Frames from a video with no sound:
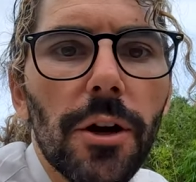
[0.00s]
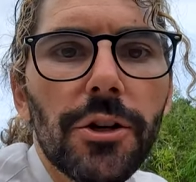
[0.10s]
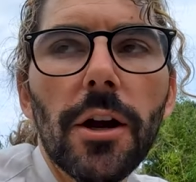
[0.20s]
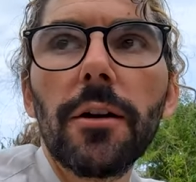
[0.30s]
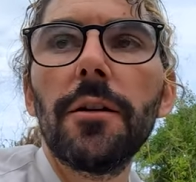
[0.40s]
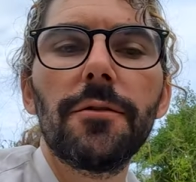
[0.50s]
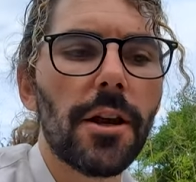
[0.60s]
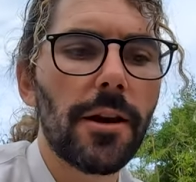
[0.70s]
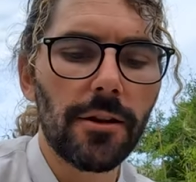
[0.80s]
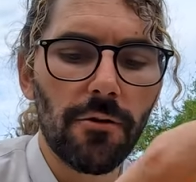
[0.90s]
wish I could have
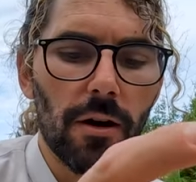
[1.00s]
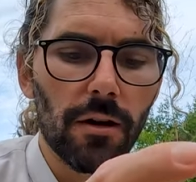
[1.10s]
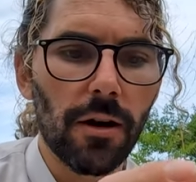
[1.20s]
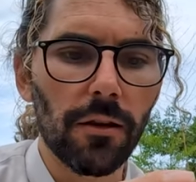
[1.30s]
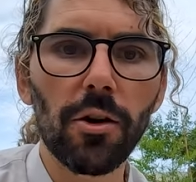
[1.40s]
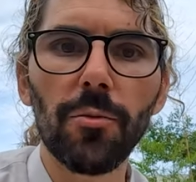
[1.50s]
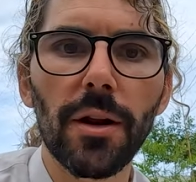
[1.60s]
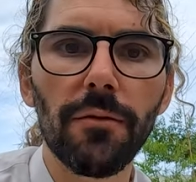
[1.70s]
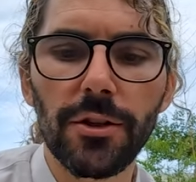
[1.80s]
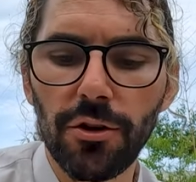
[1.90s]
taken you on a little
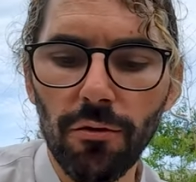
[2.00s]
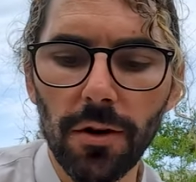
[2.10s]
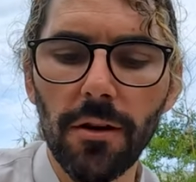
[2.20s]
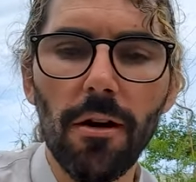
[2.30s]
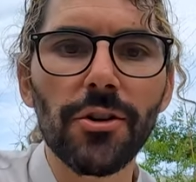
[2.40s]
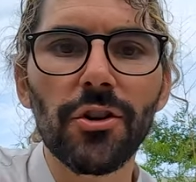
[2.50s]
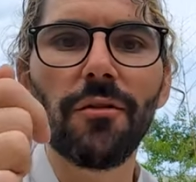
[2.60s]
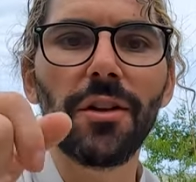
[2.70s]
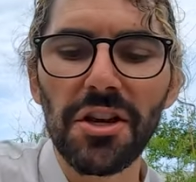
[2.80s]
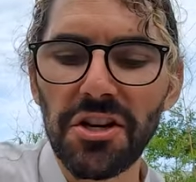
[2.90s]
bit of a tour in there. I
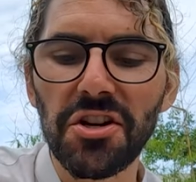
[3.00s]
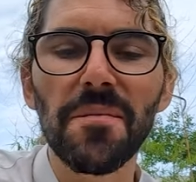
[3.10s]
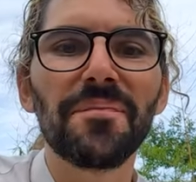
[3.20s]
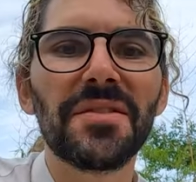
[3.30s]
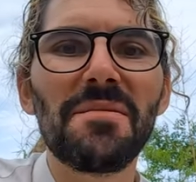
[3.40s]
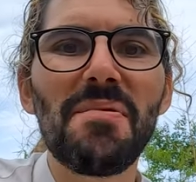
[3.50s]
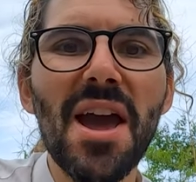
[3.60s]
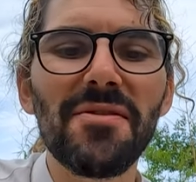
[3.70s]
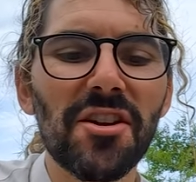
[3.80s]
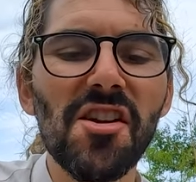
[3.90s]
should have at least
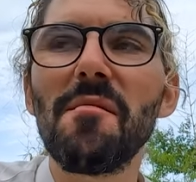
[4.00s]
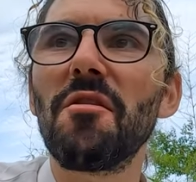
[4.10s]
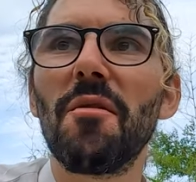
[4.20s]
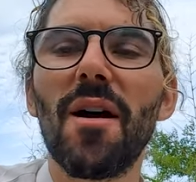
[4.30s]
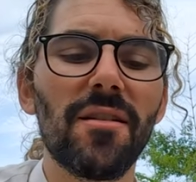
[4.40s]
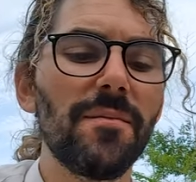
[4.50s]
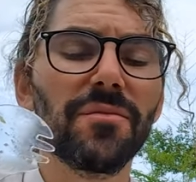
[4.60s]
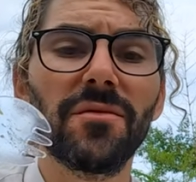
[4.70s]
panned the camera around.